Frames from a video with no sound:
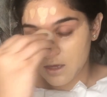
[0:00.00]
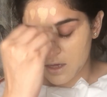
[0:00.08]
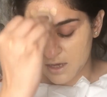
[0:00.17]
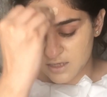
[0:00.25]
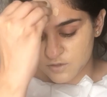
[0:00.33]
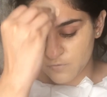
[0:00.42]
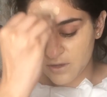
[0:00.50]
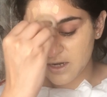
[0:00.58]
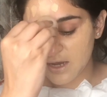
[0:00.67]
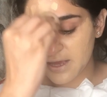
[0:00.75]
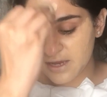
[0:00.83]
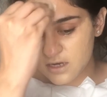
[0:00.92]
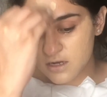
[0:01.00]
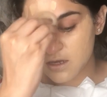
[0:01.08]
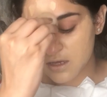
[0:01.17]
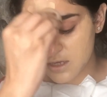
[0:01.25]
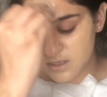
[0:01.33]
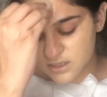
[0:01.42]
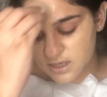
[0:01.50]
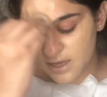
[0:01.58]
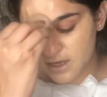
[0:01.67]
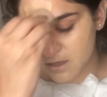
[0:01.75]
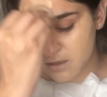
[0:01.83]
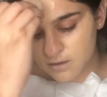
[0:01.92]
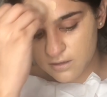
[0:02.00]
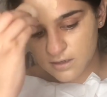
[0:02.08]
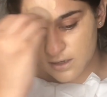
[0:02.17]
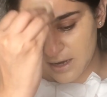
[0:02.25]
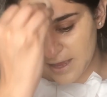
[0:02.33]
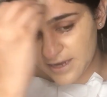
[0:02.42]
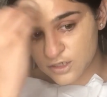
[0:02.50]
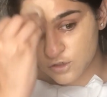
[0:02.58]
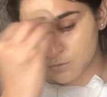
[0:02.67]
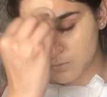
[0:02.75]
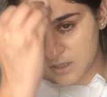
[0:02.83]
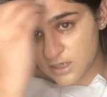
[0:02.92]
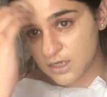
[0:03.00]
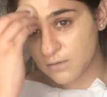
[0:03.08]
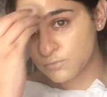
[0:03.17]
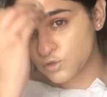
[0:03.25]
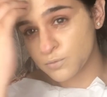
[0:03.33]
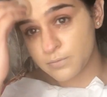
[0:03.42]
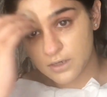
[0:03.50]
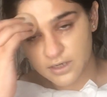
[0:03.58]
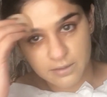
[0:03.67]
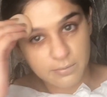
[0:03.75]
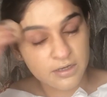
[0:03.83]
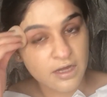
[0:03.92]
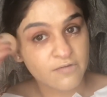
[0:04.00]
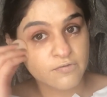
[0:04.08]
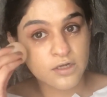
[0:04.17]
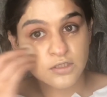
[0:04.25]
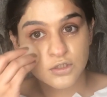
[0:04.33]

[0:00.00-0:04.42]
It's very light. It's like light to medium to buildable coverage.